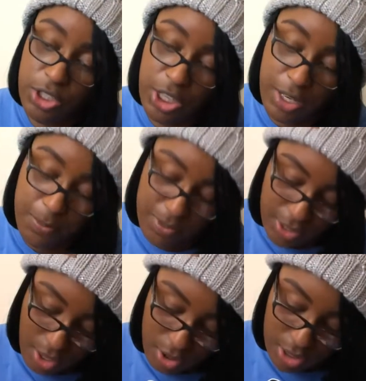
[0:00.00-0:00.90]
Cheap.
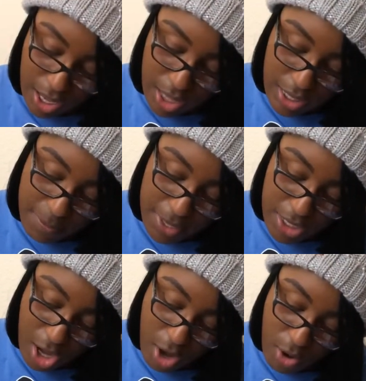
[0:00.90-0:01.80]
So y'all let me
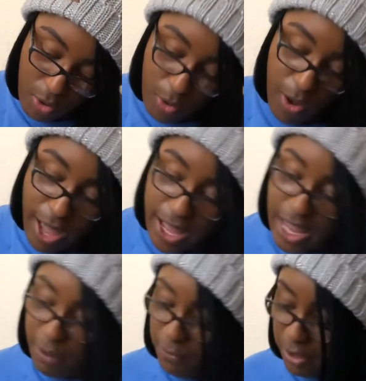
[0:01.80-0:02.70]
know how
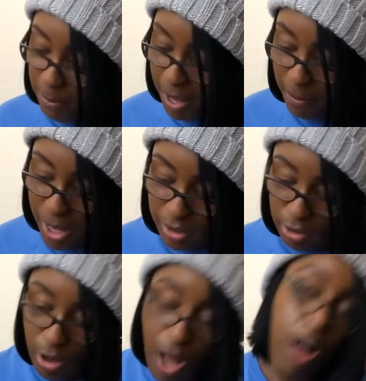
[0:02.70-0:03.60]
y'all feel about my
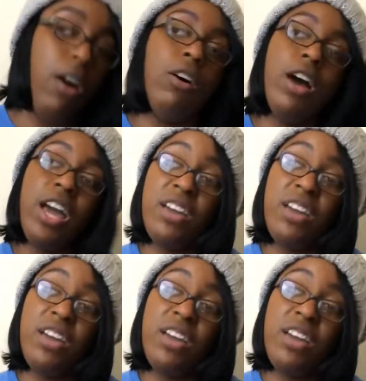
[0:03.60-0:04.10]
little haul.